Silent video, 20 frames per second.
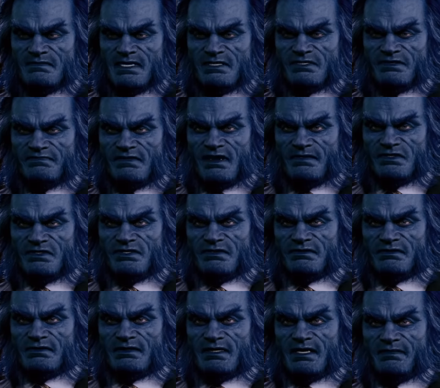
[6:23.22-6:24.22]
A major
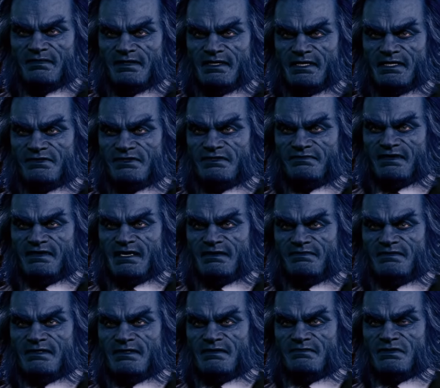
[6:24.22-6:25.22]
pharmaceutical company has
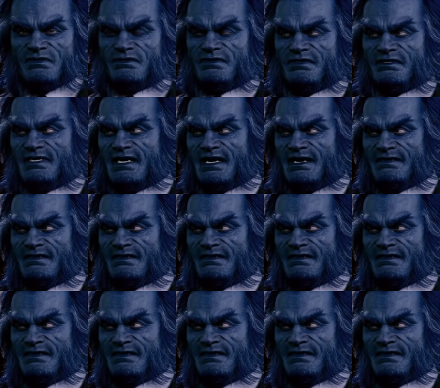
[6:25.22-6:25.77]
developed a mutant